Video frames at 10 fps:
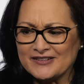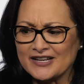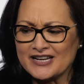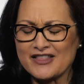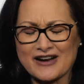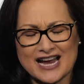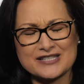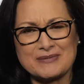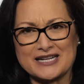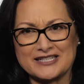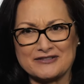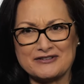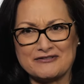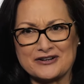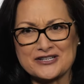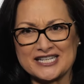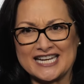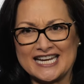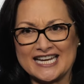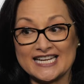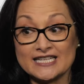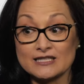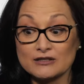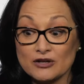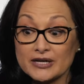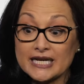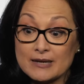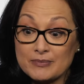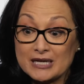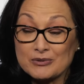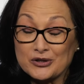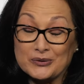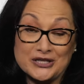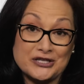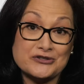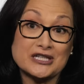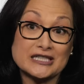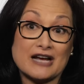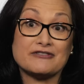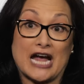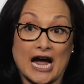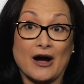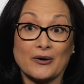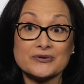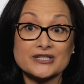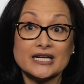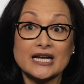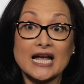another aspect of diversity is looking at people who are usually left out.